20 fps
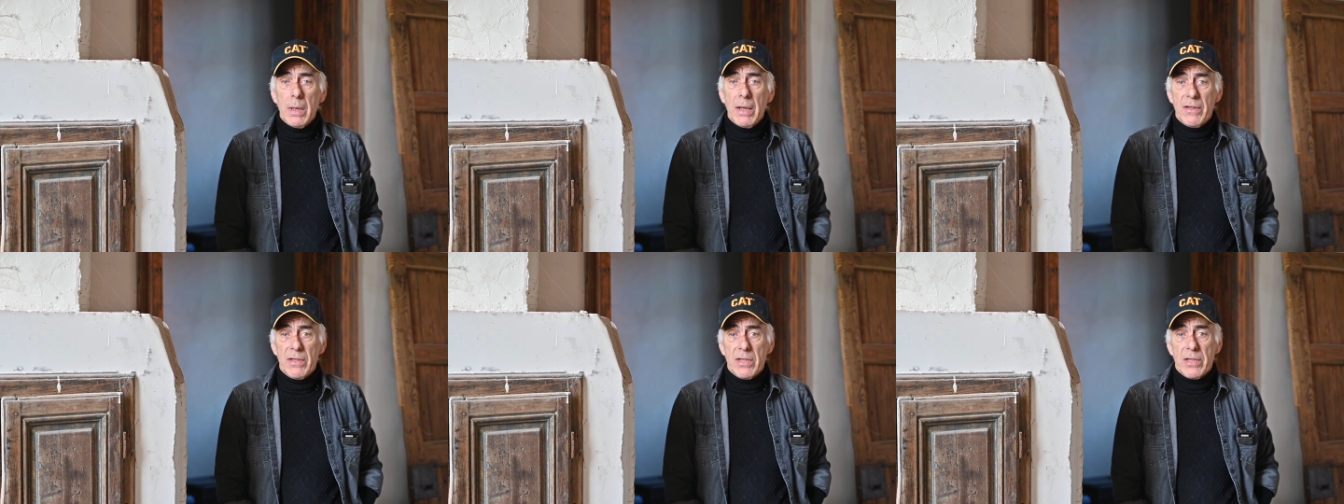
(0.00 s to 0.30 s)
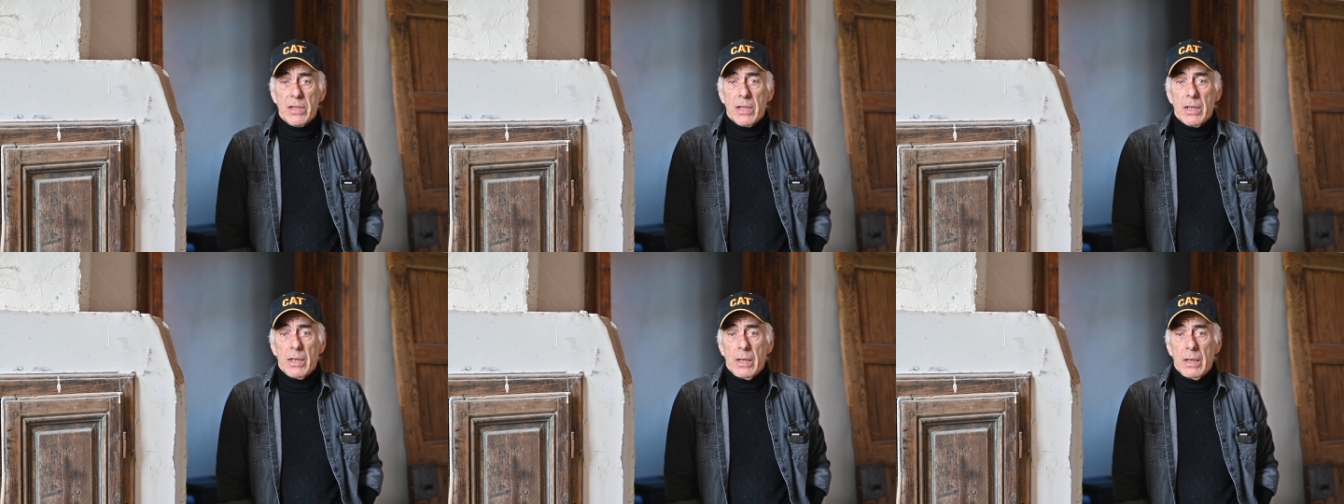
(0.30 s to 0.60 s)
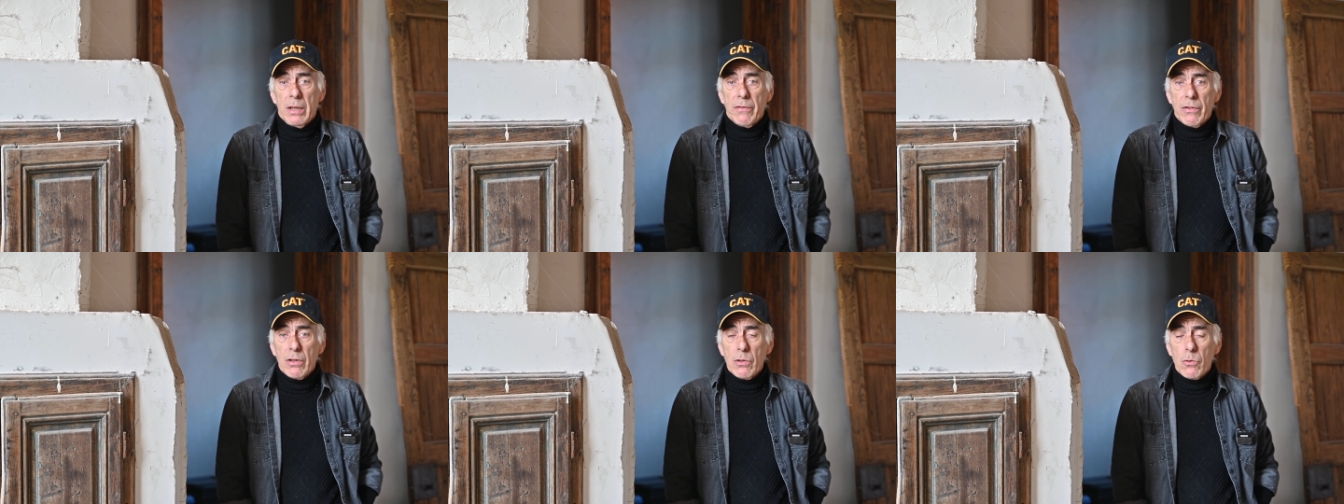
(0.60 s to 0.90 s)
Is it a
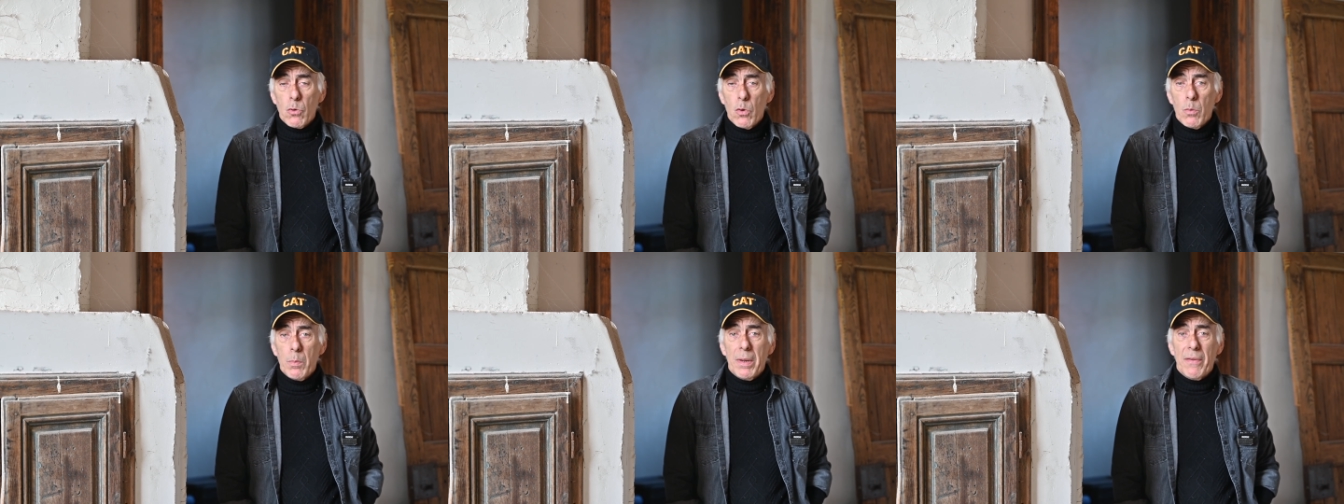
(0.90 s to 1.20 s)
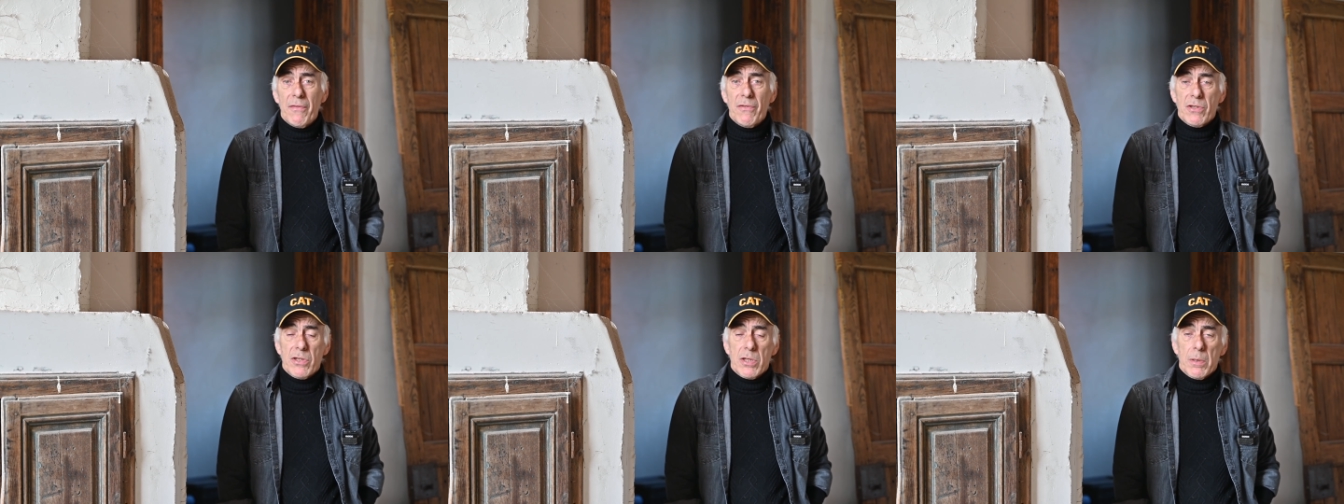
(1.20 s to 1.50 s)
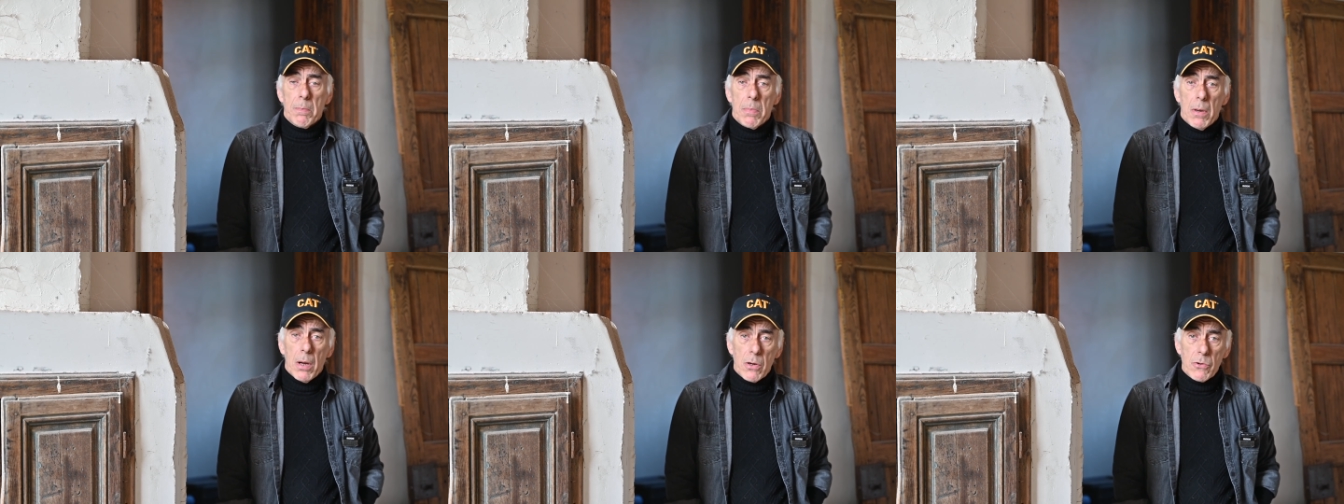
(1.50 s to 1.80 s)
living room? If it's a
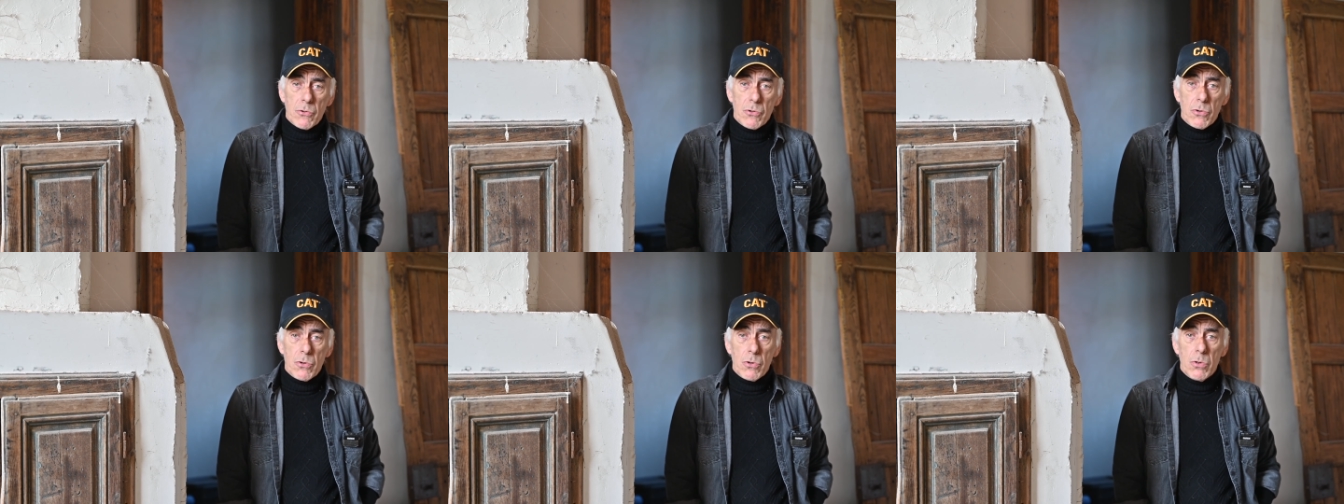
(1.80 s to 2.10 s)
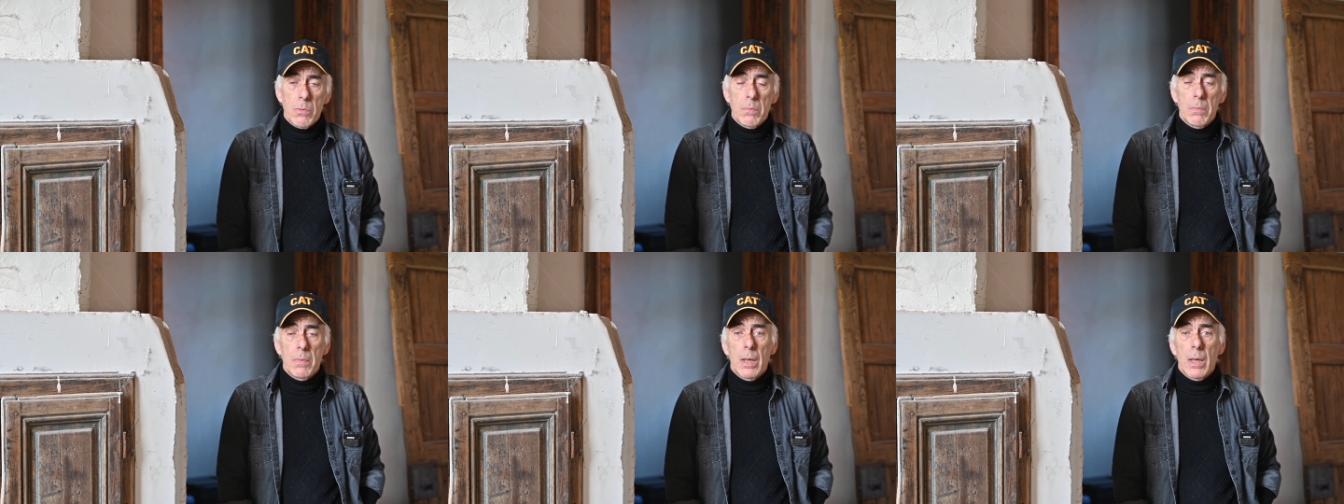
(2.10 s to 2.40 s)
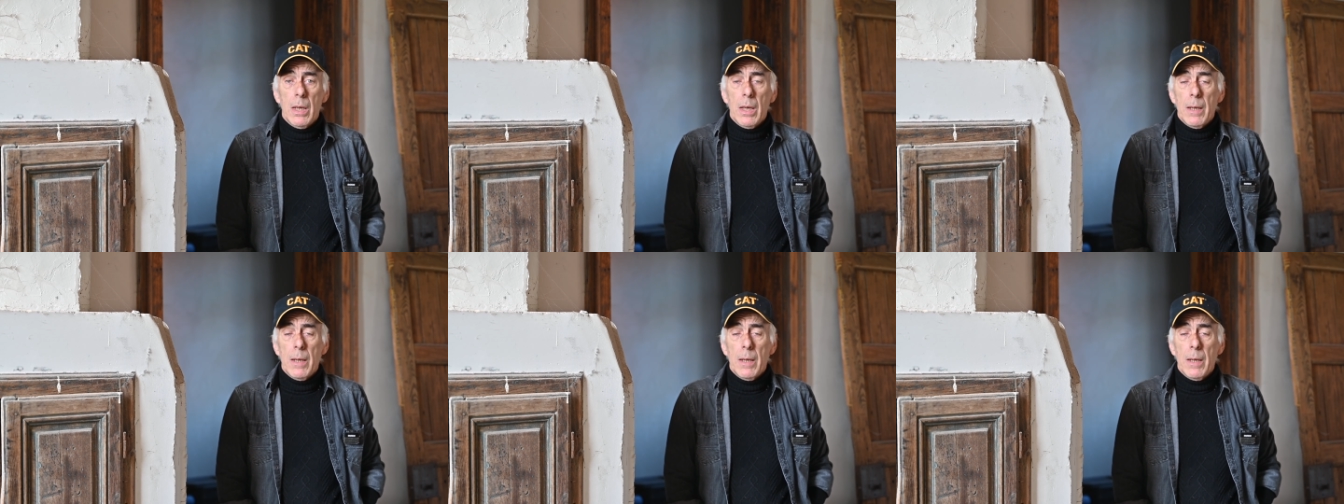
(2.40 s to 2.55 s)
bathroom?